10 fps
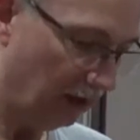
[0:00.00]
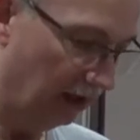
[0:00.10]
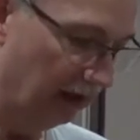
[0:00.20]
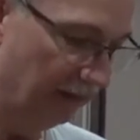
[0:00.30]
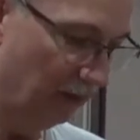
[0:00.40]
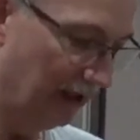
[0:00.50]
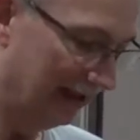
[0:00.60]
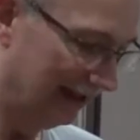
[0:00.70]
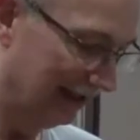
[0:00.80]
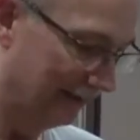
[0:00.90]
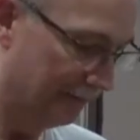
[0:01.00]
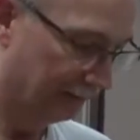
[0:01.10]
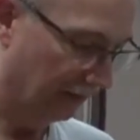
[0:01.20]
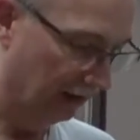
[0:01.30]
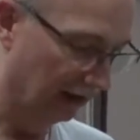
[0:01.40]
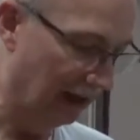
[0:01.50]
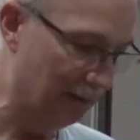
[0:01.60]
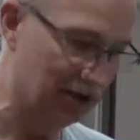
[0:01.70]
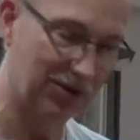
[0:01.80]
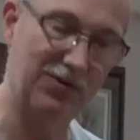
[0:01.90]
I love the way the
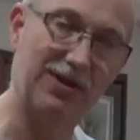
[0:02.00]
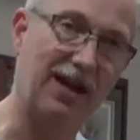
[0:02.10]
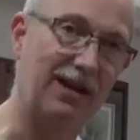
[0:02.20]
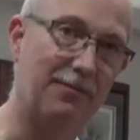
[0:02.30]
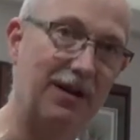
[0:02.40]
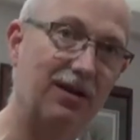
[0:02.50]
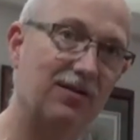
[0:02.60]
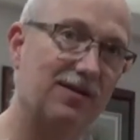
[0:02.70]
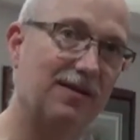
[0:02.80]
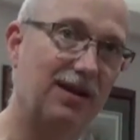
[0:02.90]
lemon juice kind of mingles in